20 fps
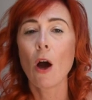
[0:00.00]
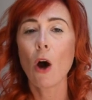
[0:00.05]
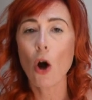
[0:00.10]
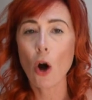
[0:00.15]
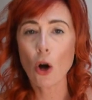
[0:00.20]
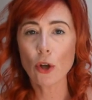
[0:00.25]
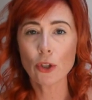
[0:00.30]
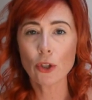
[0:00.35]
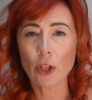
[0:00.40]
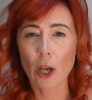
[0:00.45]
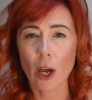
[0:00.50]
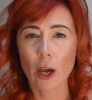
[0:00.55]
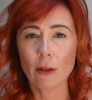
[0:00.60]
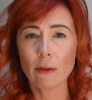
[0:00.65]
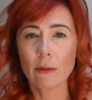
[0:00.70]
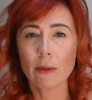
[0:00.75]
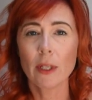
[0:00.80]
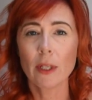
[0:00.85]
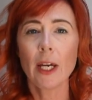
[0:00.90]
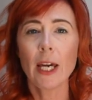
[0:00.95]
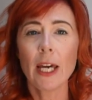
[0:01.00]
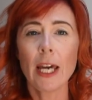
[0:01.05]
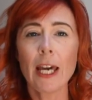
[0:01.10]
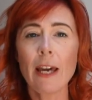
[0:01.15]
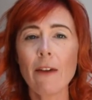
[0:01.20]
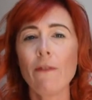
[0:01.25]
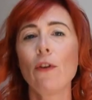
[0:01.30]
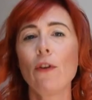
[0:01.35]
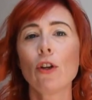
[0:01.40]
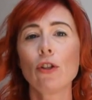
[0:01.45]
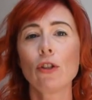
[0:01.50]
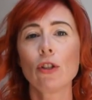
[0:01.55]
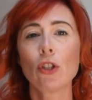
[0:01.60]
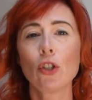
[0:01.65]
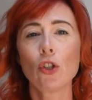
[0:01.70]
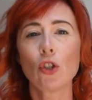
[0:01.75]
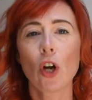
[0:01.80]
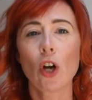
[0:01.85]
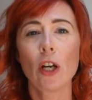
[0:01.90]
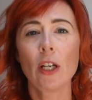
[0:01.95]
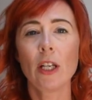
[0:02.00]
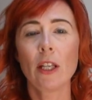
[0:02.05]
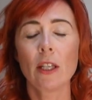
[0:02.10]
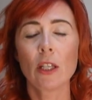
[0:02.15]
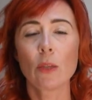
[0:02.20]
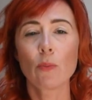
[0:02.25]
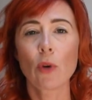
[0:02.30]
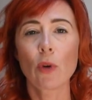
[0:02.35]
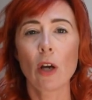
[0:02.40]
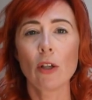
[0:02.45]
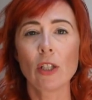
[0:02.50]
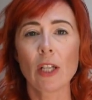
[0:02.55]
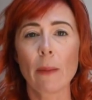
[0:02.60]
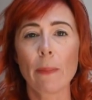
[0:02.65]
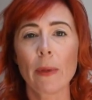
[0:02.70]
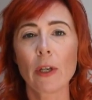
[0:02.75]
Also, if you're just joining this project,